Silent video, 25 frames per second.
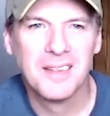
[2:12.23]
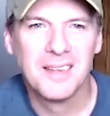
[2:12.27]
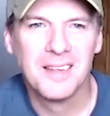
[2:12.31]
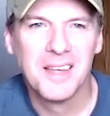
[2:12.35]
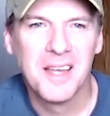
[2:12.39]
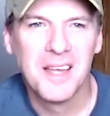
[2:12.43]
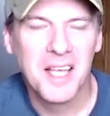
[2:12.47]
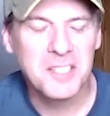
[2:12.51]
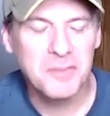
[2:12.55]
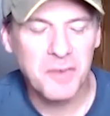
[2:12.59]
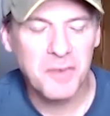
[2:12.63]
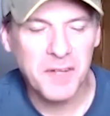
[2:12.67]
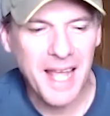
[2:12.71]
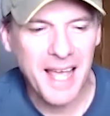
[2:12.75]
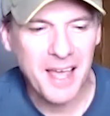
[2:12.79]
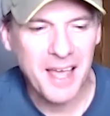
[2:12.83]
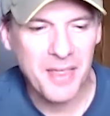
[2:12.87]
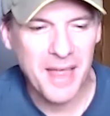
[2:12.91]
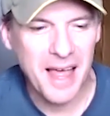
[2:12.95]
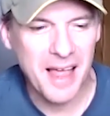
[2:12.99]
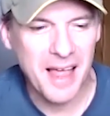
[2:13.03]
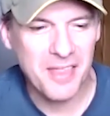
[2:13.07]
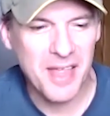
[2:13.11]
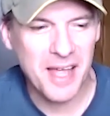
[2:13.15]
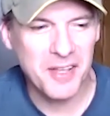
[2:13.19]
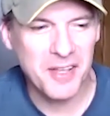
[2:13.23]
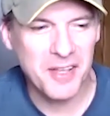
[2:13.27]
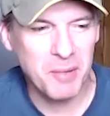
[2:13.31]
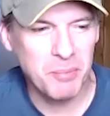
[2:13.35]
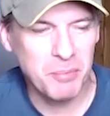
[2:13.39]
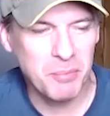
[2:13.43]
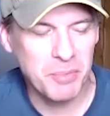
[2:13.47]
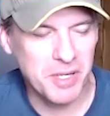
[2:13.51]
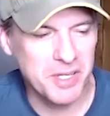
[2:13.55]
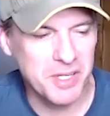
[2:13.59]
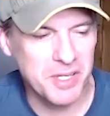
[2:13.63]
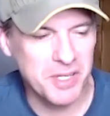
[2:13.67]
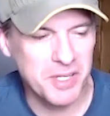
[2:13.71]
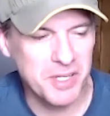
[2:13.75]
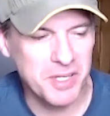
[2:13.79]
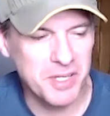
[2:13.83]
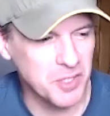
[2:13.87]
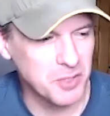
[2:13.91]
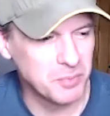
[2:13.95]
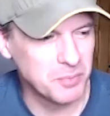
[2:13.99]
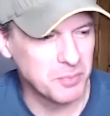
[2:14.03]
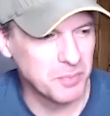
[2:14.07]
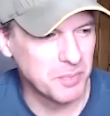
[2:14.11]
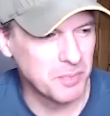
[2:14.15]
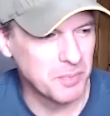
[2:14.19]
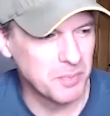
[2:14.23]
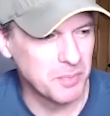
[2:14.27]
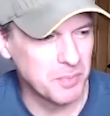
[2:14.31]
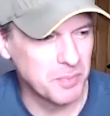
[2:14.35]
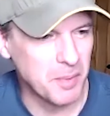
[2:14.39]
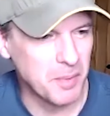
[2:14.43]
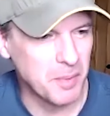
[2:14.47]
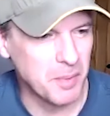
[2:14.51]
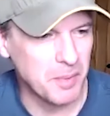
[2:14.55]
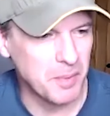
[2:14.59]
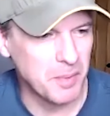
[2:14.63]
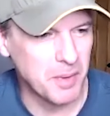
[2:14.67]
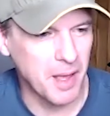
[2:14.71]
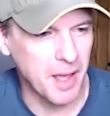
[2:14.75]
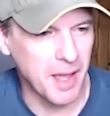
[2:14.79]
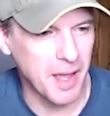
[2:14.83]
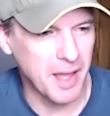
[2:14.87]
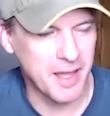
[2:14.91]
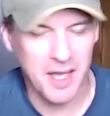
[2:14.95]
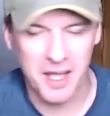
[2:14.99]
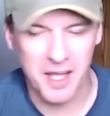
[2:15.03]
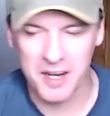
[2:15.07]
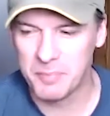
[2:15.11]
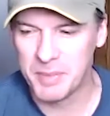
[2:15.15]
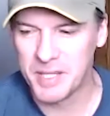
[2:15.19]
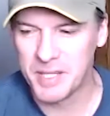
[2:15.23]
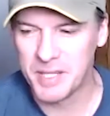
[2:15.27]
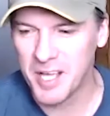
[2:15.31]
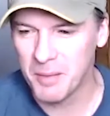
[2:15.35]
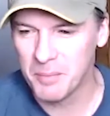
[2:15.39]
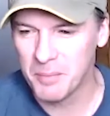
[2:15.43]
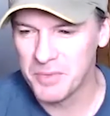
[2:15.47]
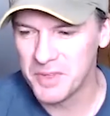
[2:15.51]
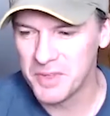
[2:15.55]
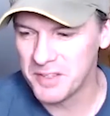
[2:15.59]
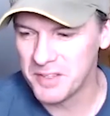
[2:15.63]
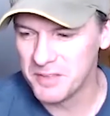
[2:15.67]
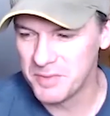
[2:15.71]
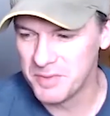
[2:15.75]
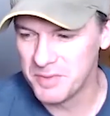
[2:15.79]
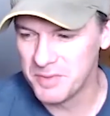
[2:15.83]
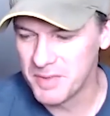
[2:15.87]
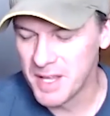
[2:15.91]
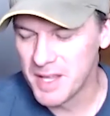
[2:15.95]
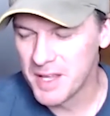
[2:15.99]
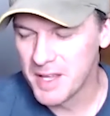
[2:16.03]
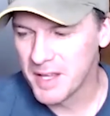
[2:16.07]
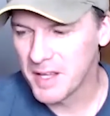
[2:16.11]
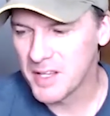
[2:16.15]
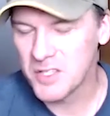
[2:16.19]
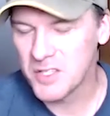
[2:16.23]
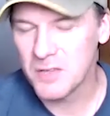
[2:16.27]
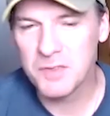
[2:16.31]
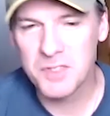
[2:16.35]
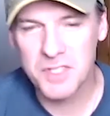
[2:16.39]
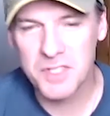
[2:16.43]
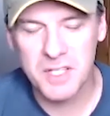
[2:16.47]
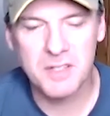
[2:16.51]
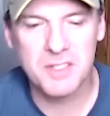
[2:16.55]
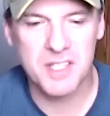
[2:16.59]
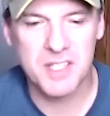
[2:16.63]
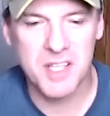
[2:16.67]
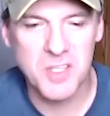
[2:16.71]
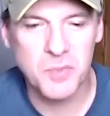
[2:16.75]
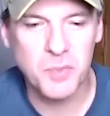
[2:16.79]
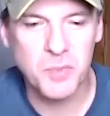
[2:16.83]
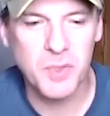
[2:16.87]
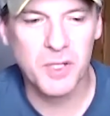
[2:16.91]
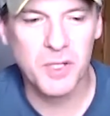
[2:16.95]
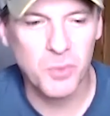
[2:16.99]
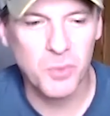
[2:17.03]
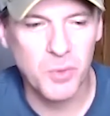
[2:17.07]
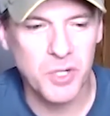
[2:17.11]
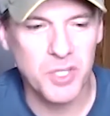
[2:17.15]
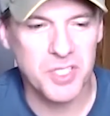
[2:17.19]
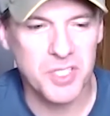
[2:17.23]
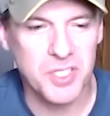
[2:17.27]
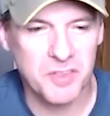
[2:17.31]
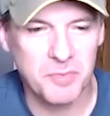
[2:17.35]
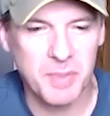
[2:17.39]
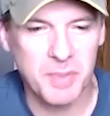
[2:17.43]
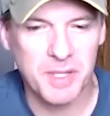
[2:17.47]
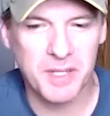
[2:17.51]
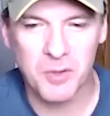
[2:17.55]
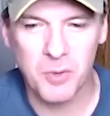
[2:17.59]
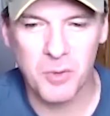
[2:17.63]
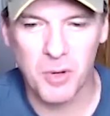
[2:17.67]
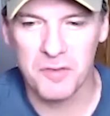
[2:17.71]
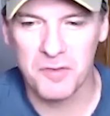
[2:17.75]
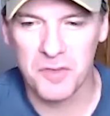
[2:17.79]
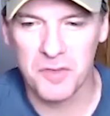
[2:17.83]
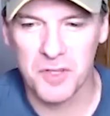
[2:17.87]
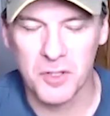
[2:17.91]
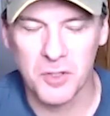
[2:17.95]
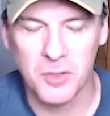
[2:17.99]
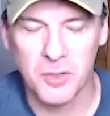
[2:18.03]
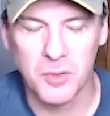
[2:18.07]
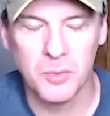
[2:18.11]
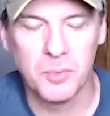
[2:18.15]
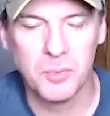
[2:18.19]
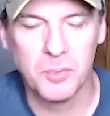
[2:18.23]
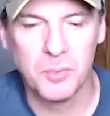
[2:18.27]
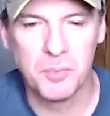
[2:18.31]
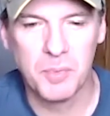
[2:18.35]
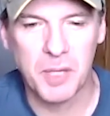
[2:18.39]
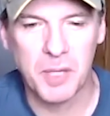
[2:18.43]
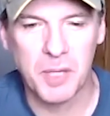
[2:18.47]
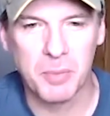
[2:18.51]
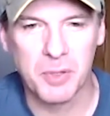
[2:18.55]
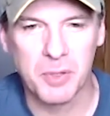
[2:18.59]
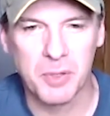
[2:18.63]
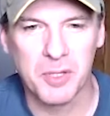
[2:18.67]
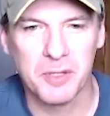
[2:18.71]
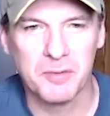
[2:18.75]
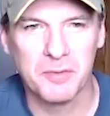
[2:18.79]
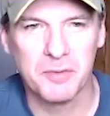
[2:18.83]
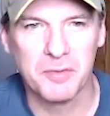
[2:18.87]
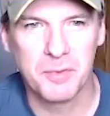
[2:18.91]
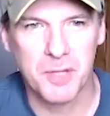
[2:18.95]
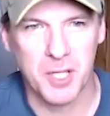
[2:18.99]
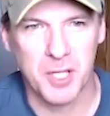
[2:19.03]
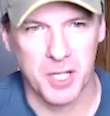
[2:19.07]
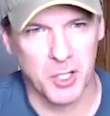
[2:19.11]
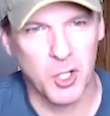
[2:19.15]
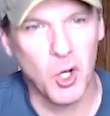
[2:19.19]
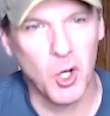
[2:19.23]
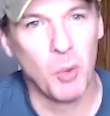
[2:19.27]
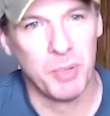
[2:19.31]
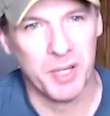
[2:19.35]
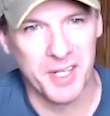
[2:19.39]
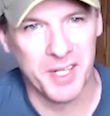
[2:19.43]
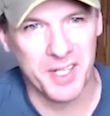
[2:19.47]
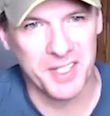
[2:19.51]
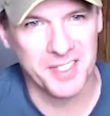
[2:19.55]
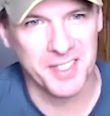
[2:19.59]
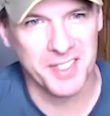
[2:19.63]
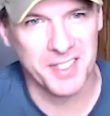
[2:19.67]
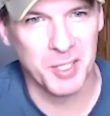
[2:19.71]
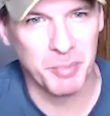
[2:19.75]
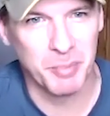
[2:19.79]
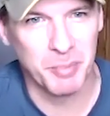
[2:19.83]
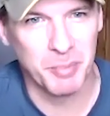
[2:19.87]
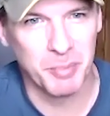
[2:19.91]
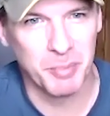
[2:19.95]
It's funny how that number has also kind of become because obviously since we launched, there have been quite a few people that have kind of copied us a little bit.